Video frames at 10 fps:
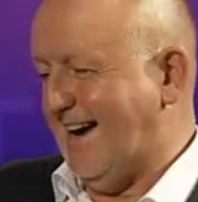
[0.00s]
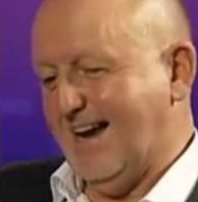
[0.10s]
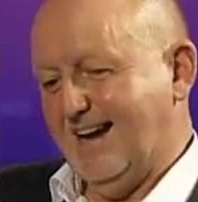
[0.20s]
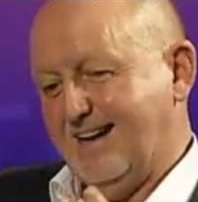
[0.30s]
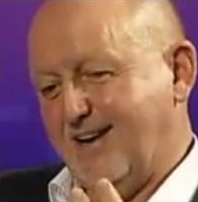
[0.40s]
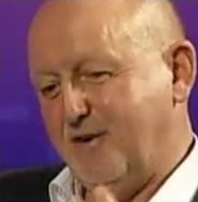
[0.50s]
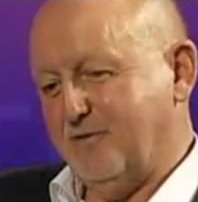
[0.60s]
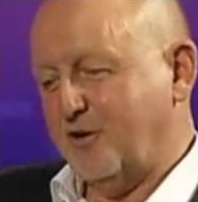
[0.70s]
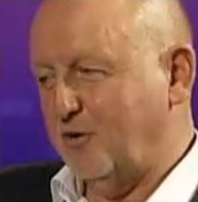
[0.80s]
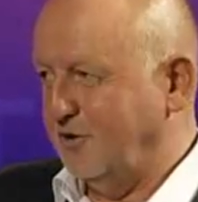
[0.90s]
And over
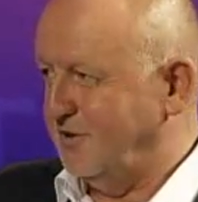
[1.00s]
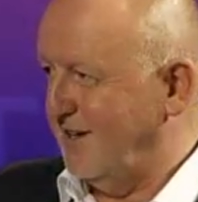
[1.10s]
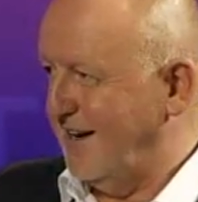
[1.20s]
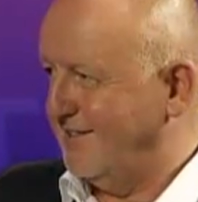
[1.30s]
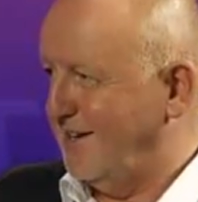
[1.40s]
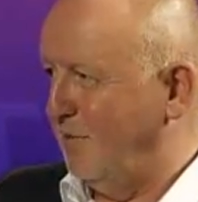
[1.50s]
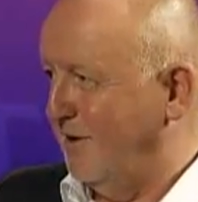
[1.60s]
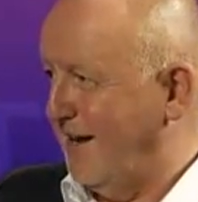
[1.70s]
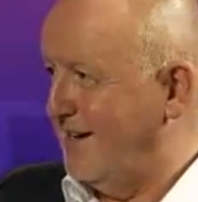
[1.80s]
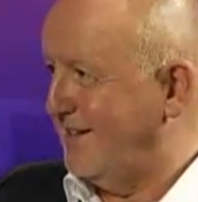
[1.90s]
the course of the next couple of
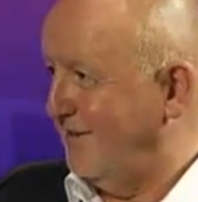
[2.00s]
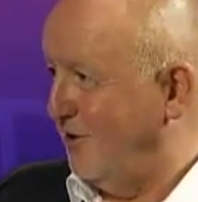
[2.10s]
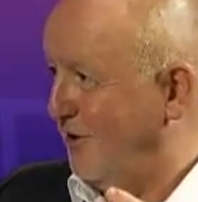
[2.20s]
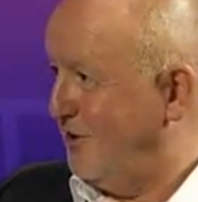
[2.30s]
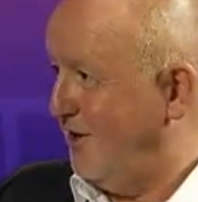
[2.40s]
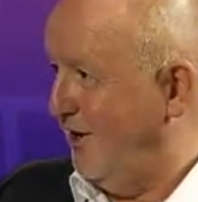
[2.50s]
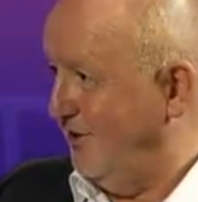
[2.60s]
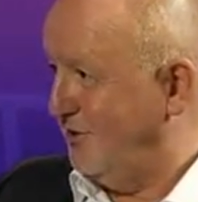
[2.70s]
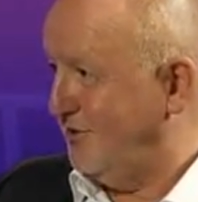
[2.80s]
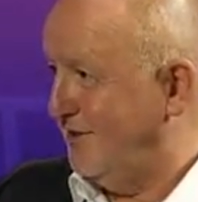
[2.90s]
days, they've got a
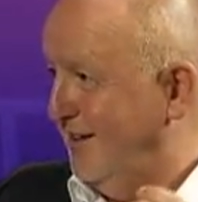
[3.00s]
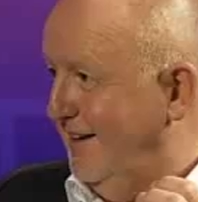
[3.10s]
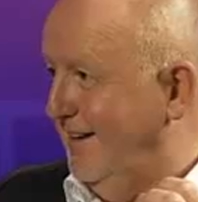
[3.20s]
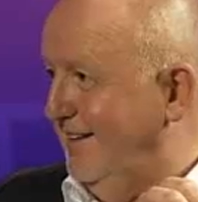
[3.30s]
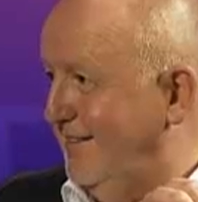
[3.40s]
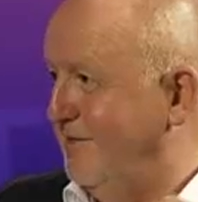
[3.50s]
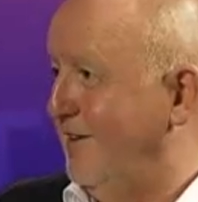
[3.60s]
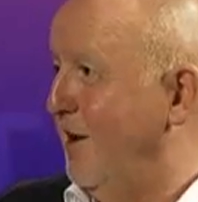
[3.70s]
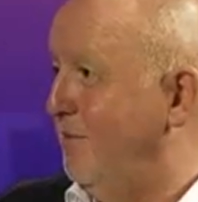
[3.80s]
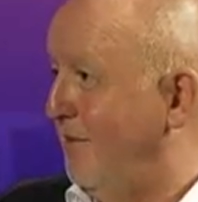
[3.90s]
chance to
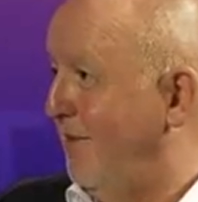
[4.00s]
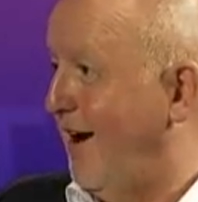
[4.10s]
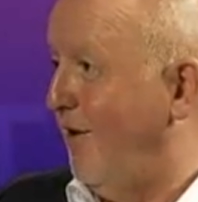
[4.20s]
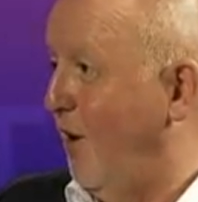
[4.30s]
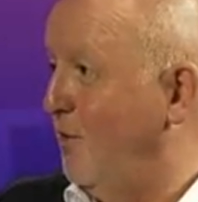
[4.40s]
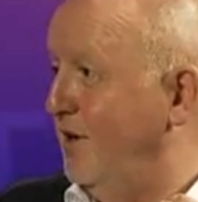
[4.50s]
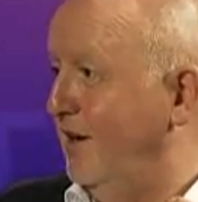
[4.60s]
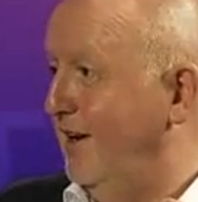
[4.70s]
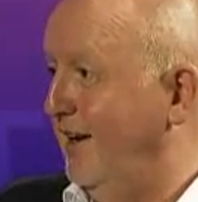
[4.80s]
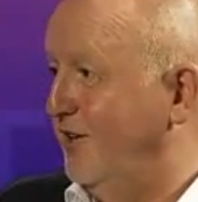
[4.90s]
develop their own
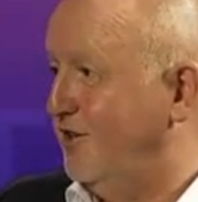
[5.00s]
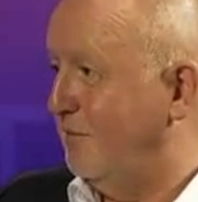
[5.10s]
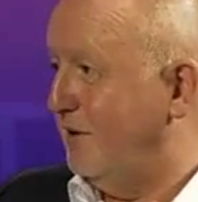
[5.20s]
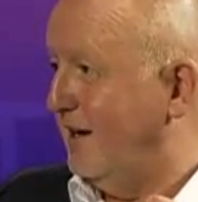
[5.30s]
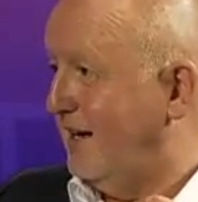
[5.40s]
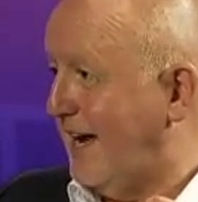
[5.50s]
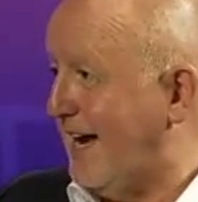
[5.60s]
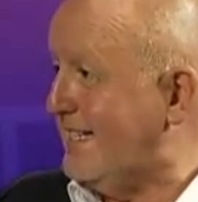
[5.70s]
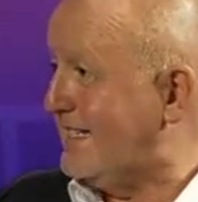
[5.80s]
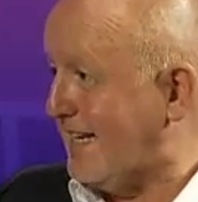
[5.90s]
leadership
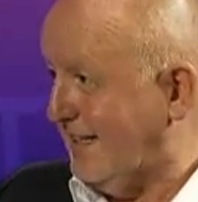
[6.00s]
case.